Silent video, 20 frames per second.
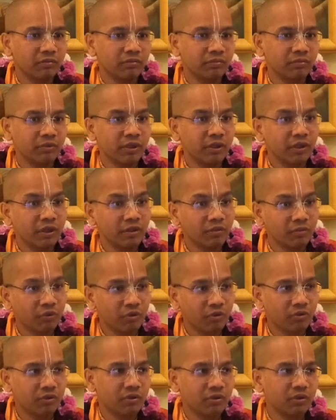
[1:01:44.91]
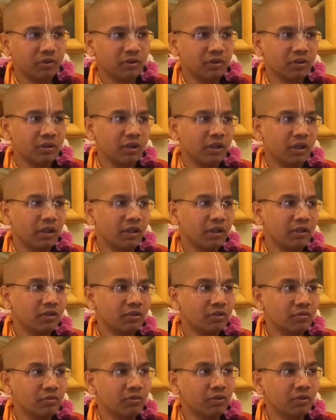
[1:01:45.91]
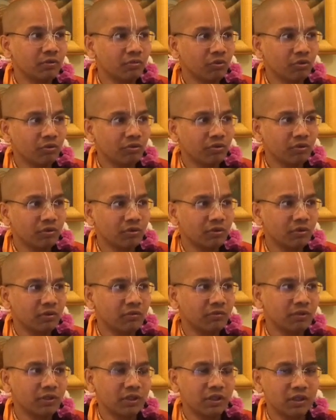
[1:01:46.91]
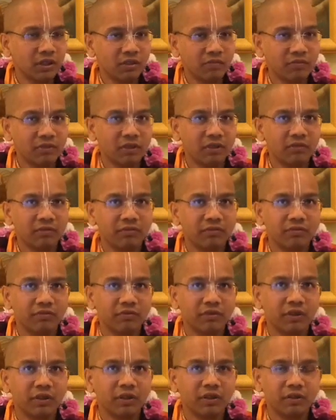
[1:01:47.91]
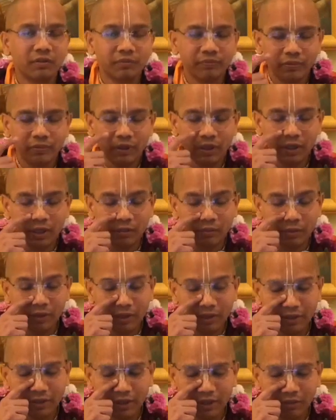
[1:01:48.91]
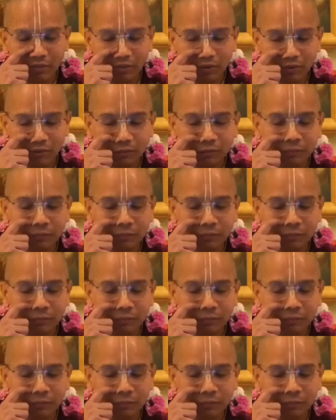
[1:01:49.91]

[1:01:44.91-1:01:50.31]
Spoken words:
printing books and distributing books, which he himself led by example.